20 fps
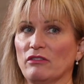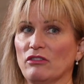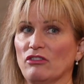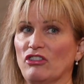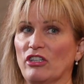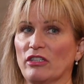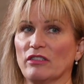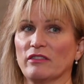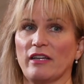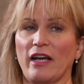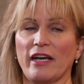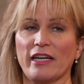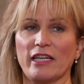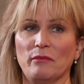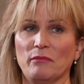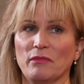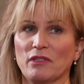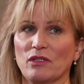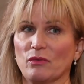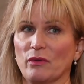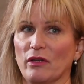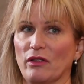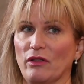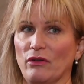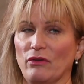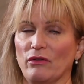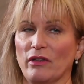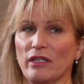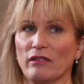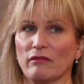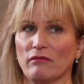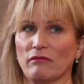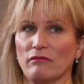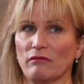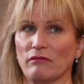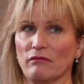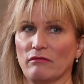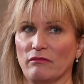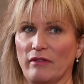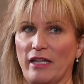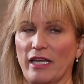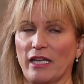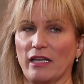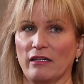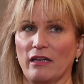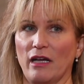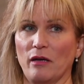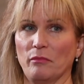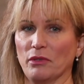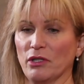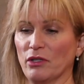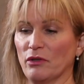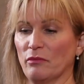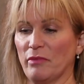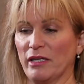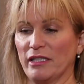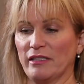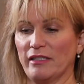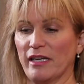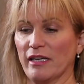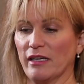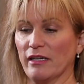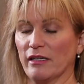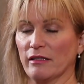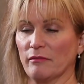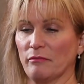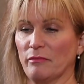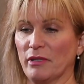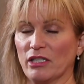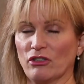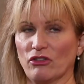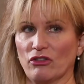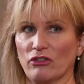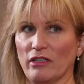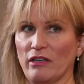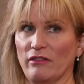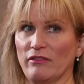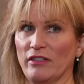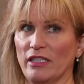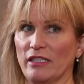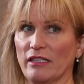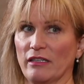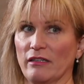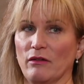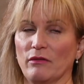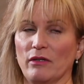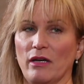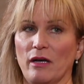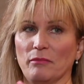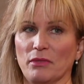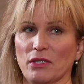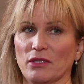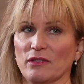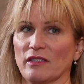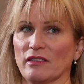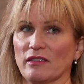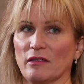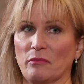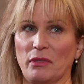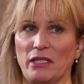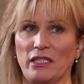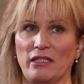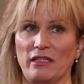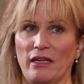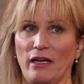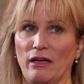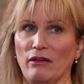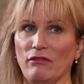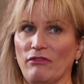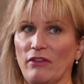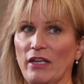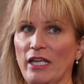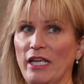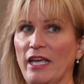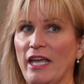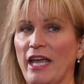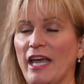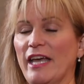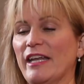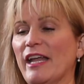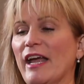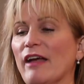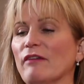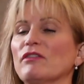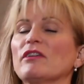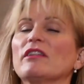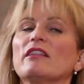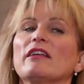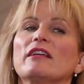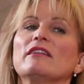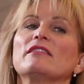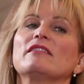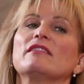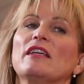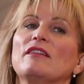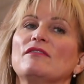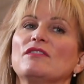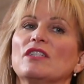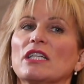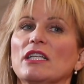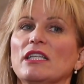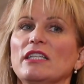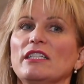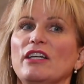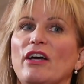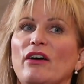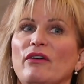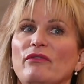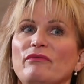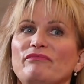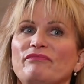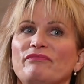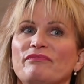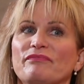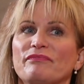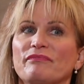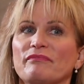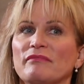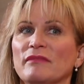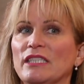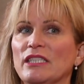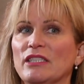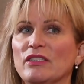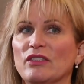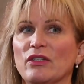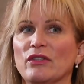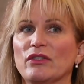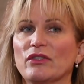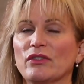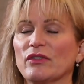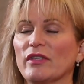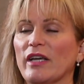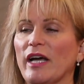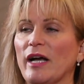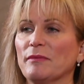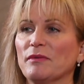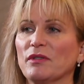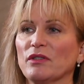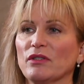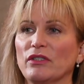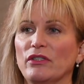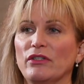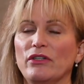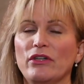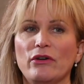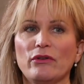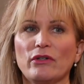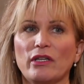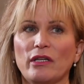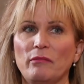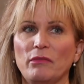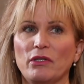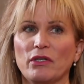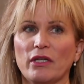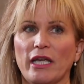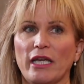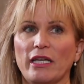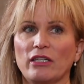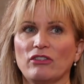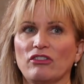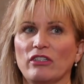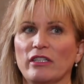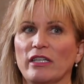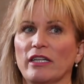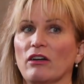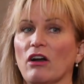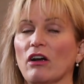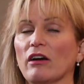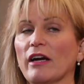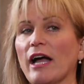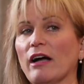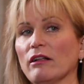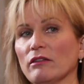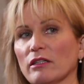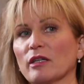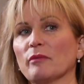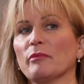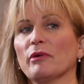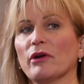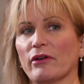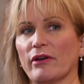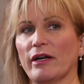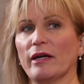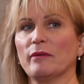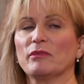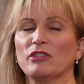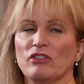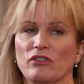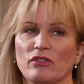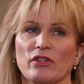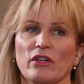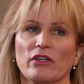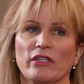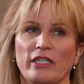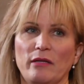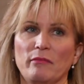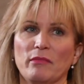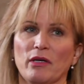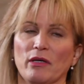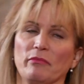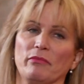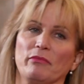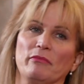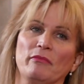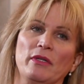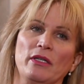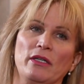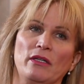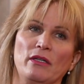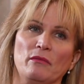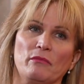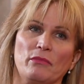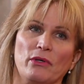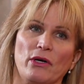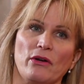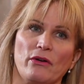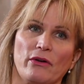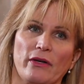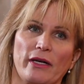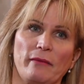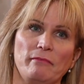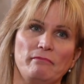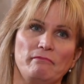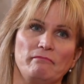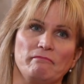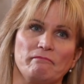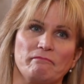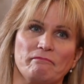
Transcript: and share documents with you that they can upload by taking a picture of it, and it uploads as a PDF. And everything is saved to Clio. So there's absolutely no communication in our Outlook program, which is our email program.